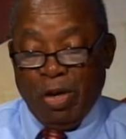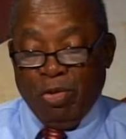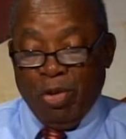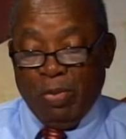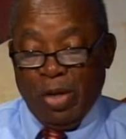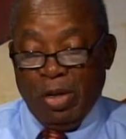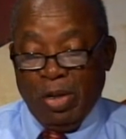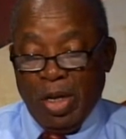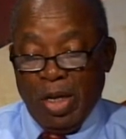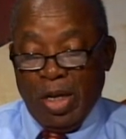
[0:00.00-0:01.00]
I grew up in
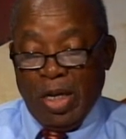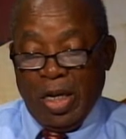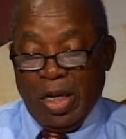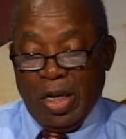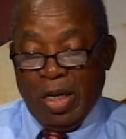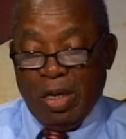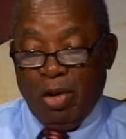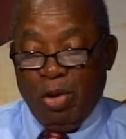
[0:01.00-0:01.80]
a